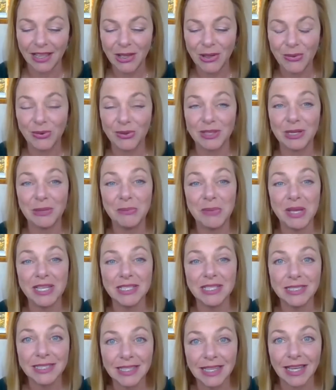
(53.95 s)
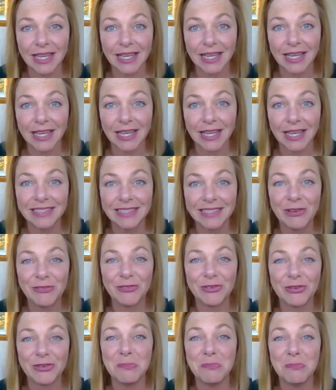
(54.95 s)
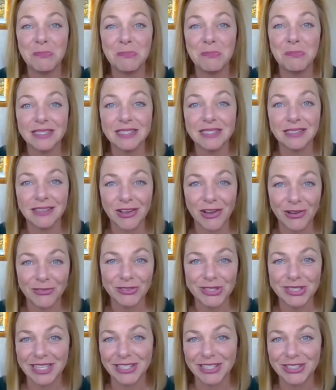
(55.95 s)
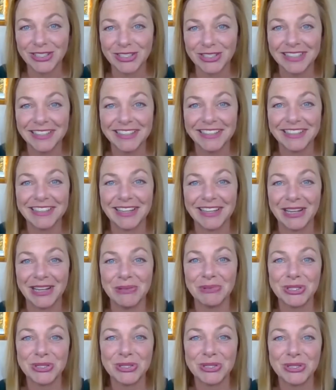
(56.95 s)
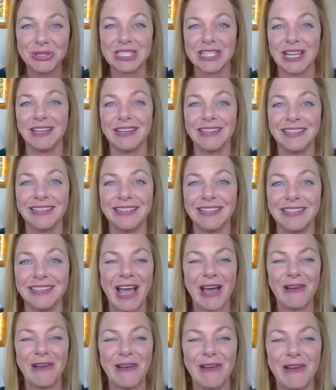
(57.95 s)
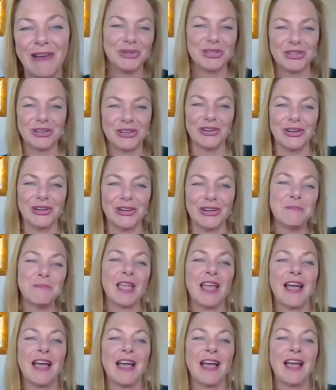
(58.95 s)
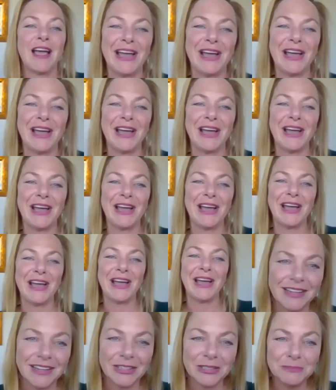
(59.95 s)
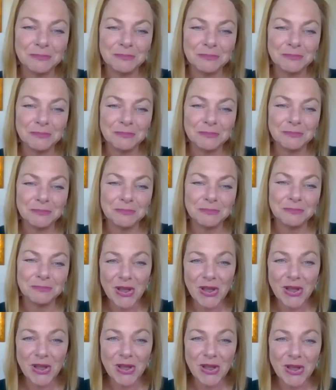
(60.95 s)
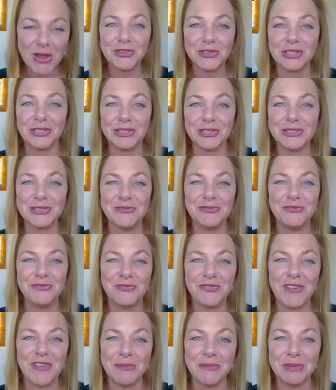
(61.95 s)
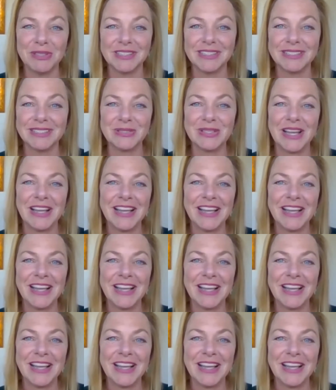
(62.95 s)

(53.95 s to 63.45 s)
with an amazing guest for an amazing conversation that I am so excited to have with her. I have Lauren Marie here, I've known for years, fabulous